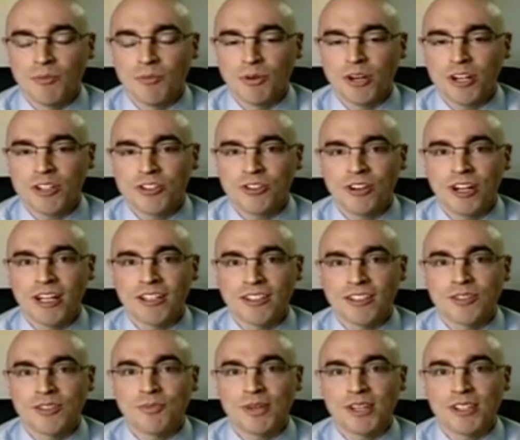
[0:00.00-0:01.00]

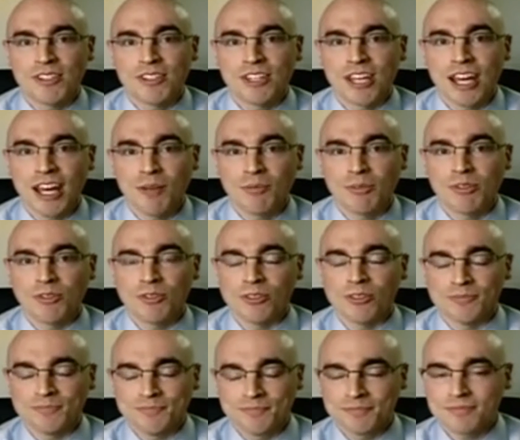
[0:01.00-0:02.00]
pressurized space
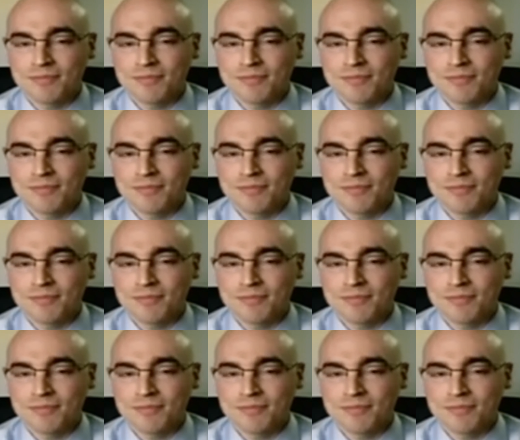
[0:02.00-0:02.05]
capsule.